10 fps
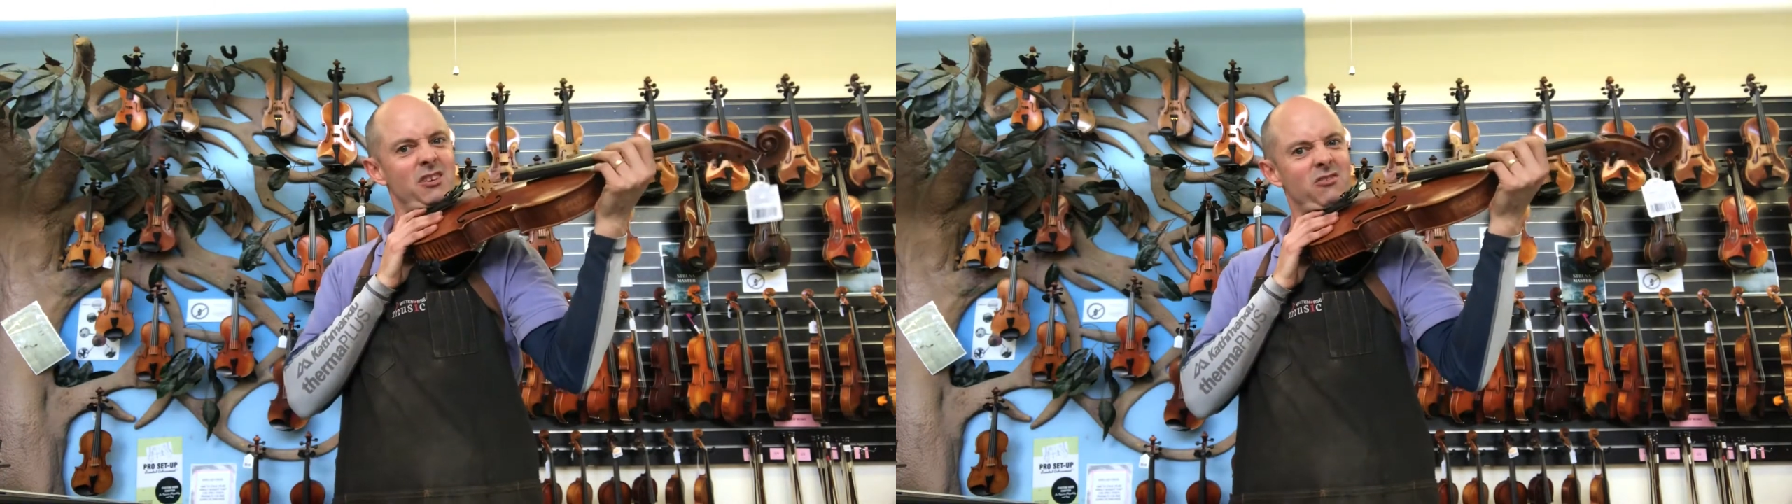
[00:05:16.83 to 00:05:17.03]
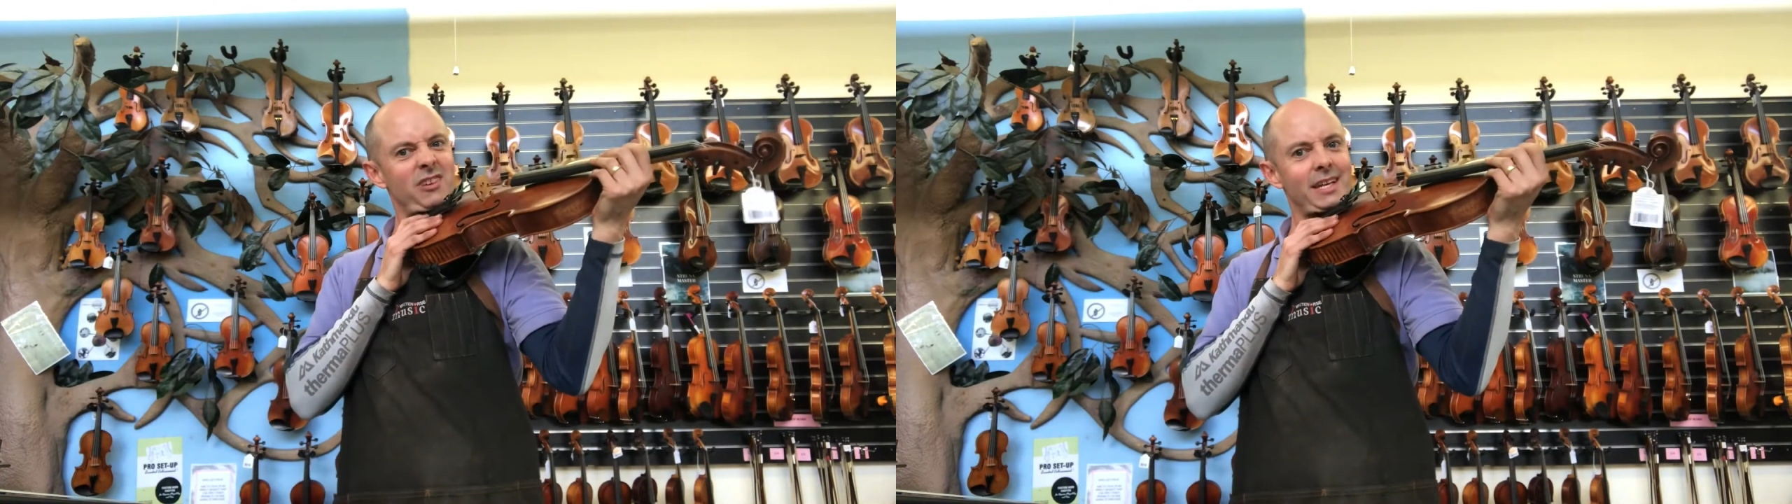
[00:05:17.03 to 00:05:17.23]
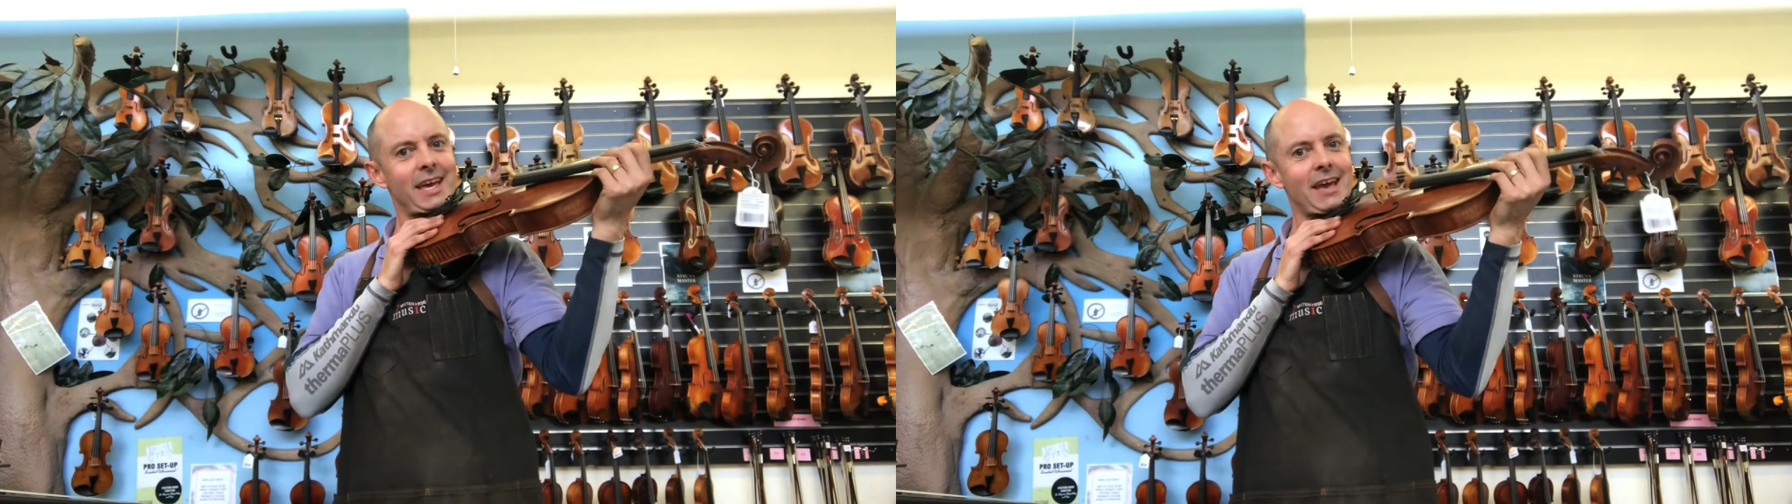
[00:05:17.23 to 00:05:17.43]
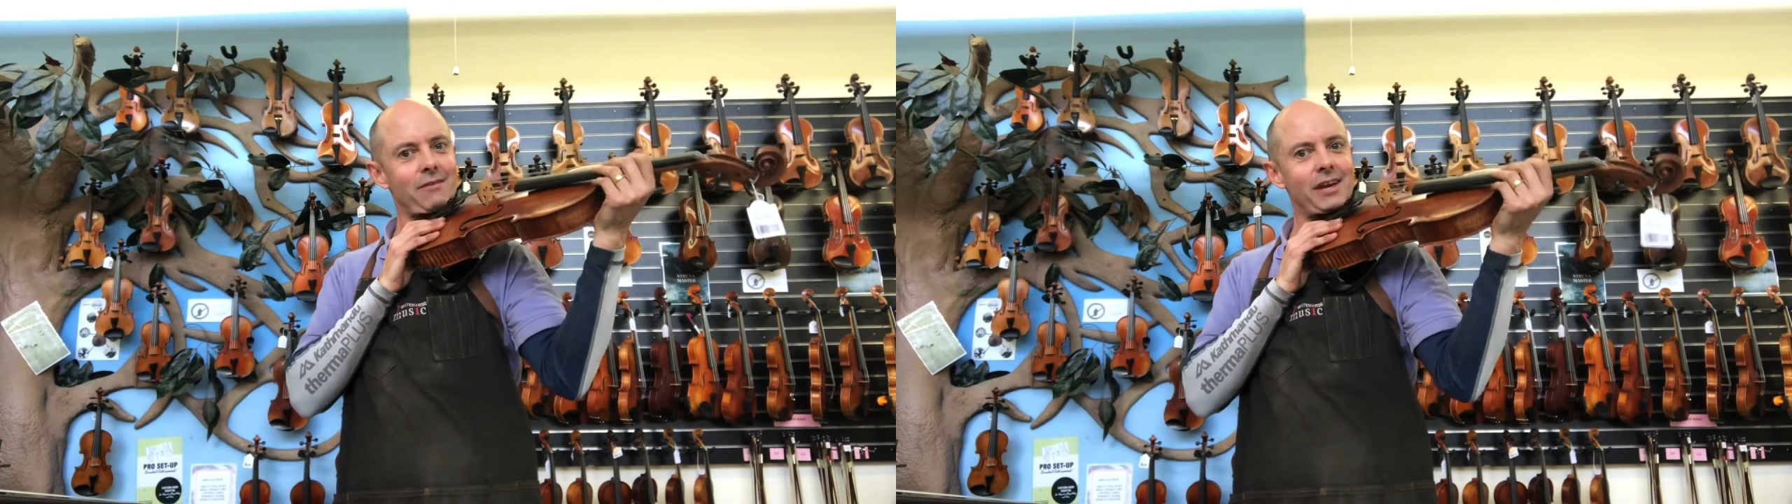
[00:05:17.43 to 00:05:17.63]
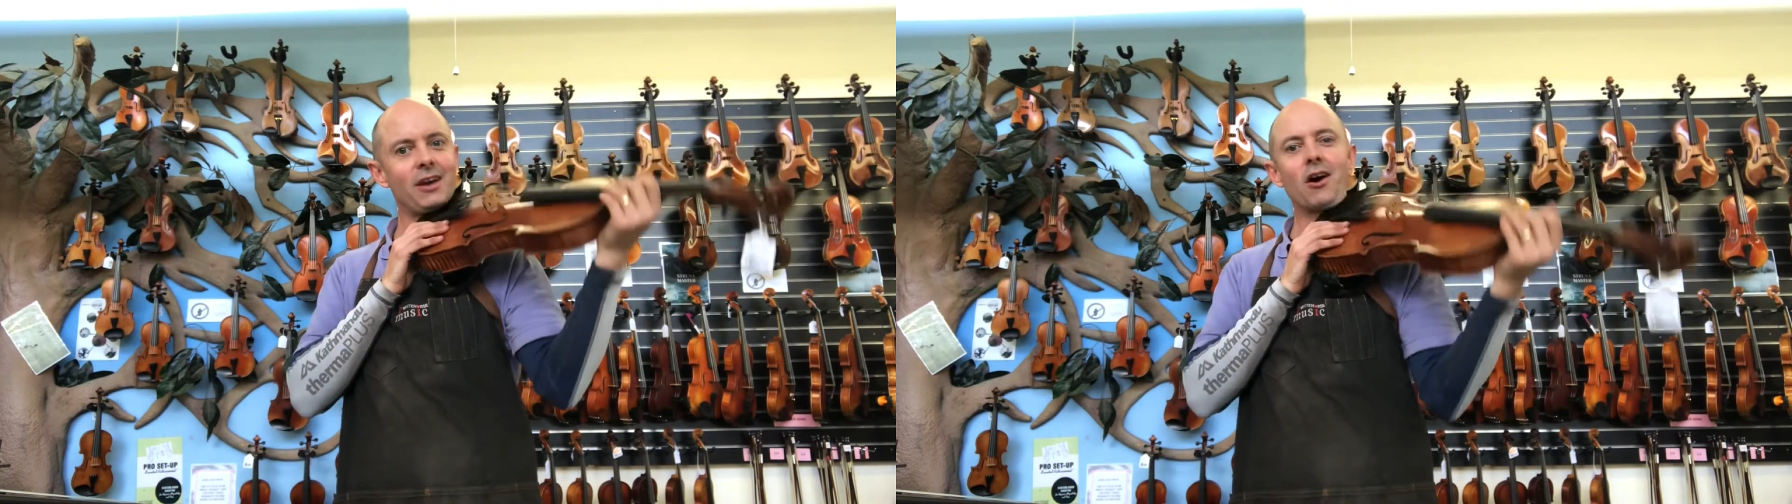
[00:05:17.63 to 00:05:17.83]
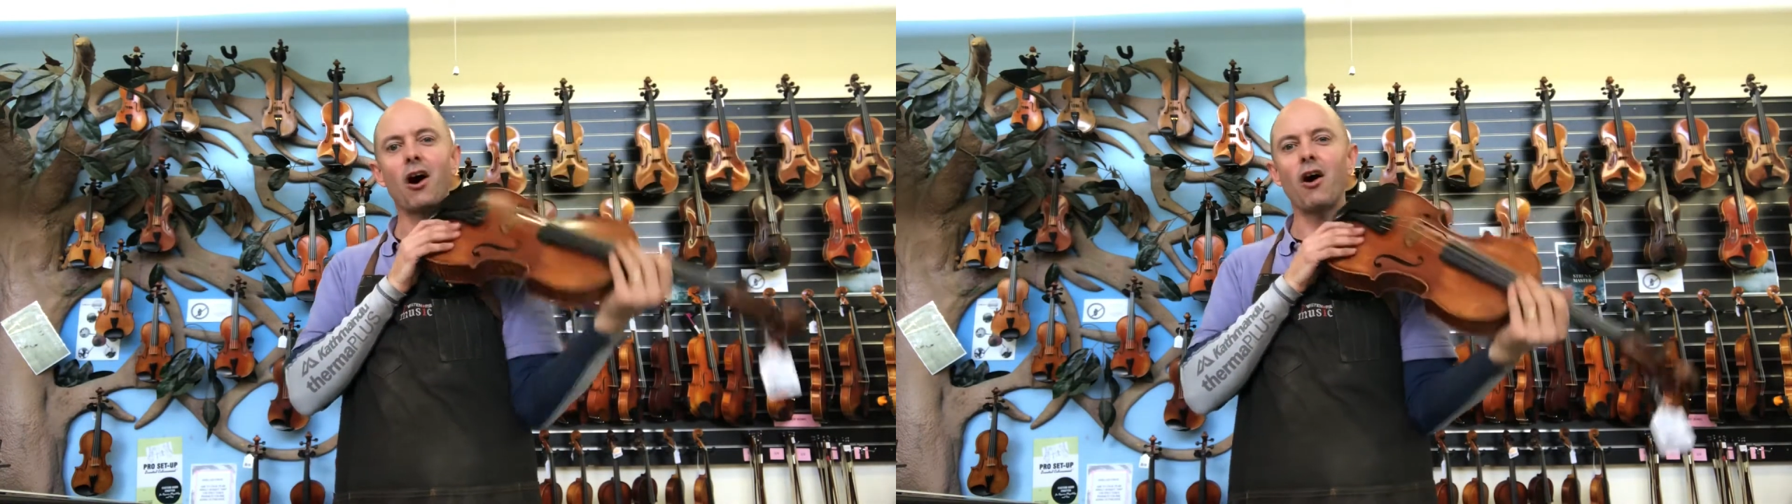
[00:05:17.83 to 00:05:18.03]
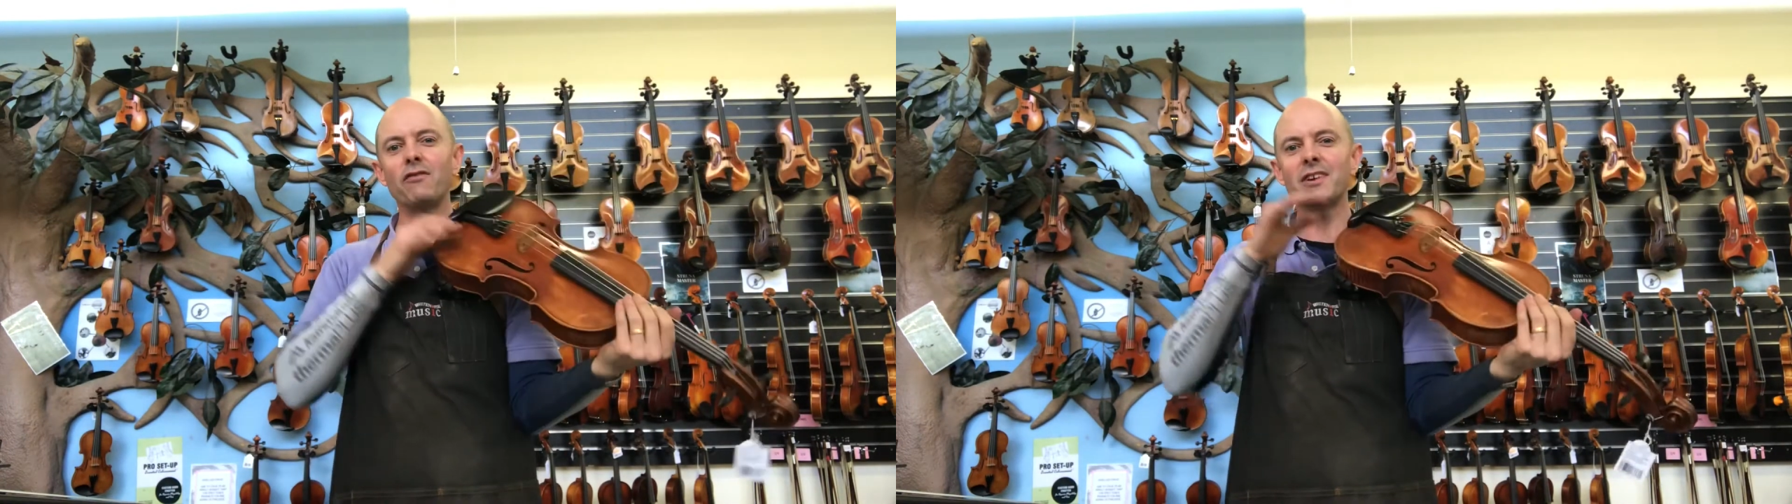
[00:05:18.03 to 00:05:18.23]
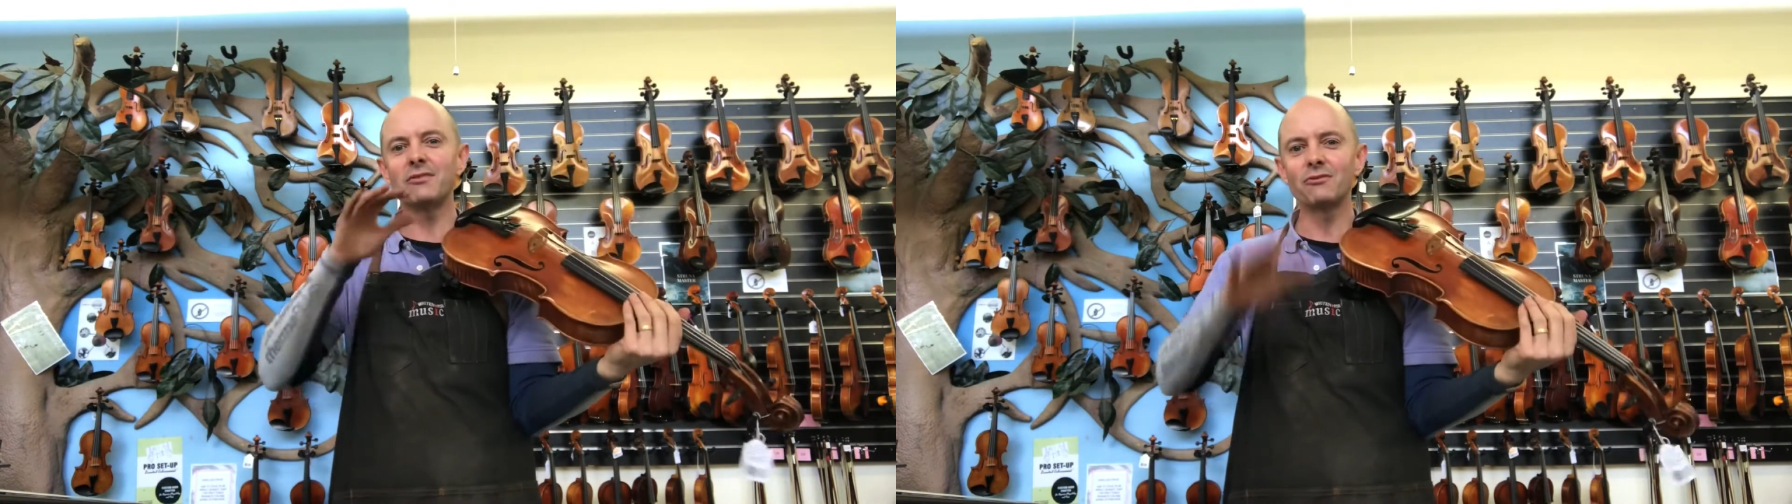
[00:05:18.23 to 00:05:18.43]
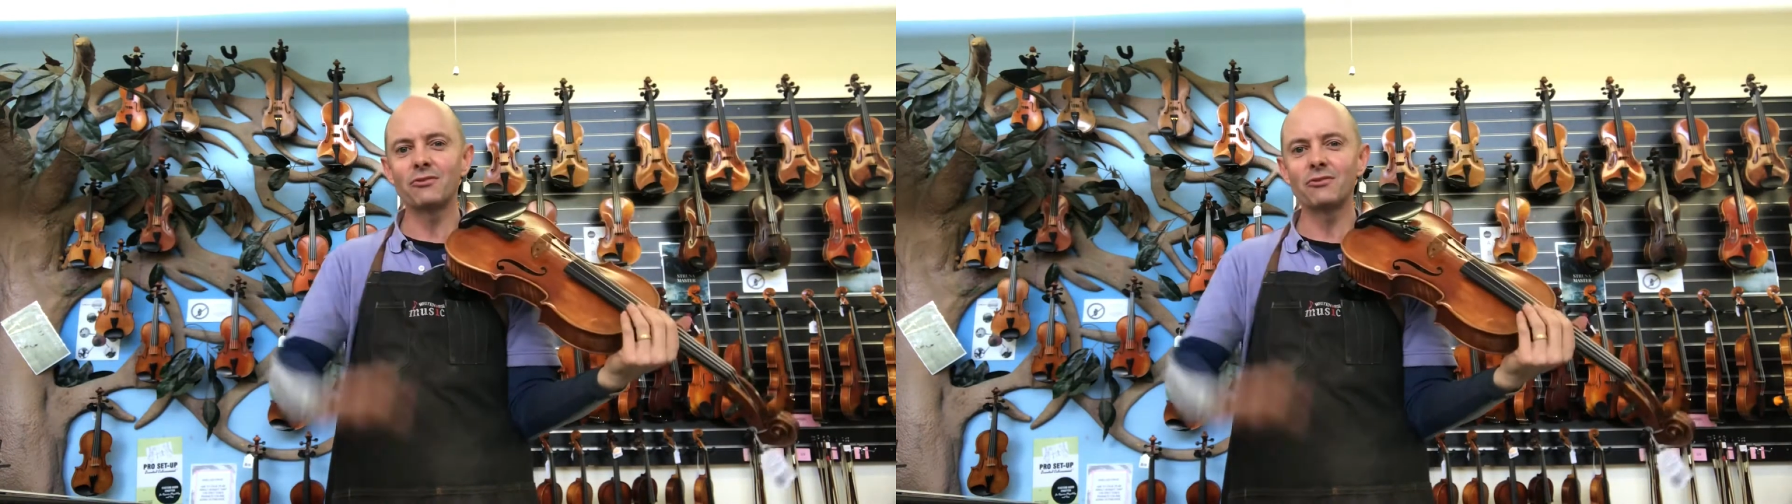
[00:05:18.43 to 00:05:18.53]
really heavy, often